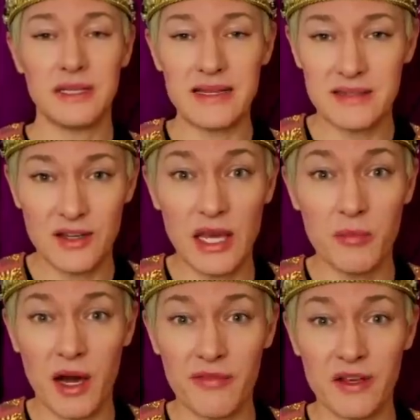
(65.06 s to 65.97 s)
Let's
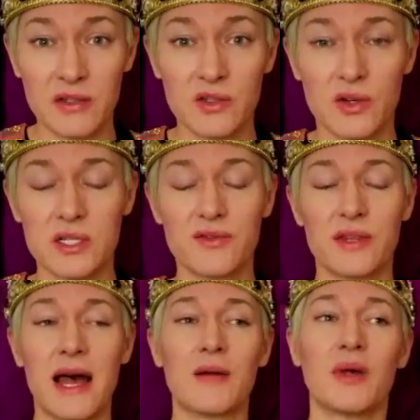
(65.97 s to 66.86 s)
keep our fingers crossed for
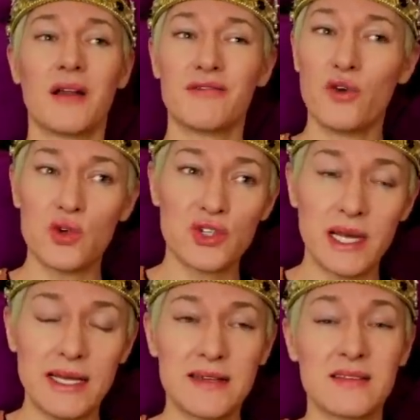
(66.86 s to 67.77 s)
that.
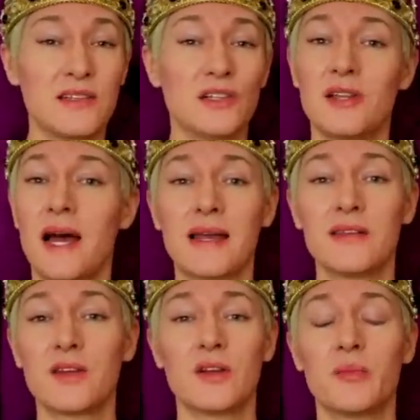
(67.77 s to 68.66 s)
Unfortunately, it doesn't look like
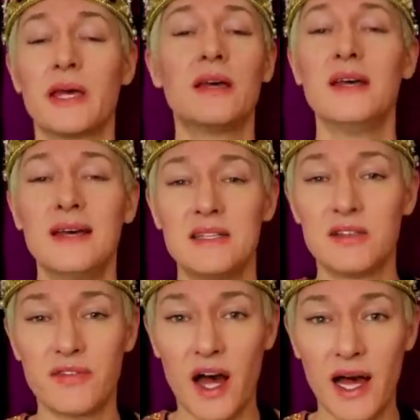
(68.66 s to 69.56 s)
it's going to be
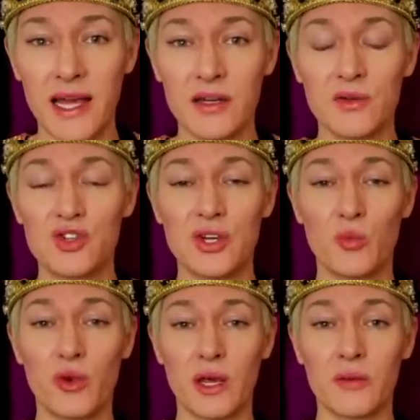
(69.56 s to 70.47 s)
divine,
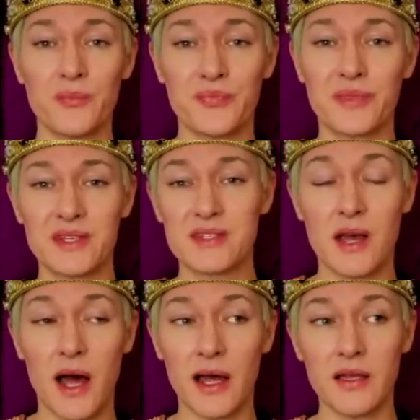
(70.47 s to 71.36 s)
shimmering
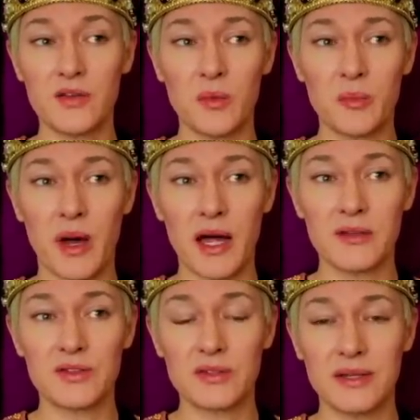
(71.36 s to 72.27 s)
skies,
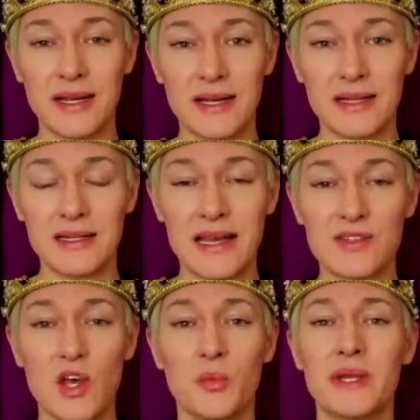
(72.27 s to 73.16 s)
but uh,
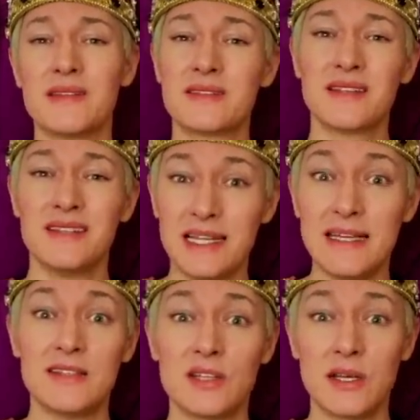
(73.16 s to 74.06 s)
let's hope it's at
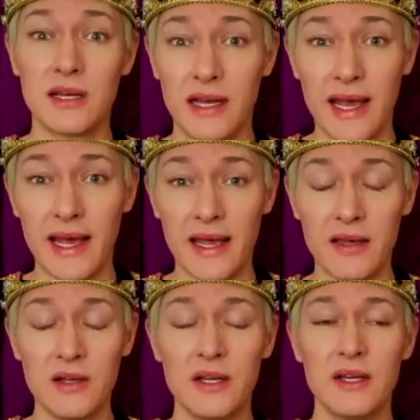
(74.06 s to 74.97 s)
least
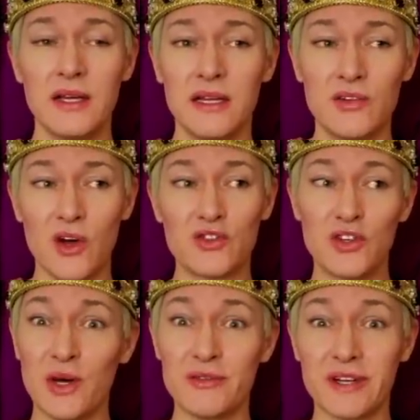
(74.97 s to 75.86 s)
clear and not
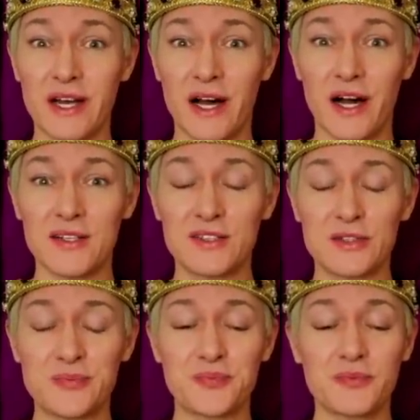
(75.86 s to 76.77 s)
too overcast.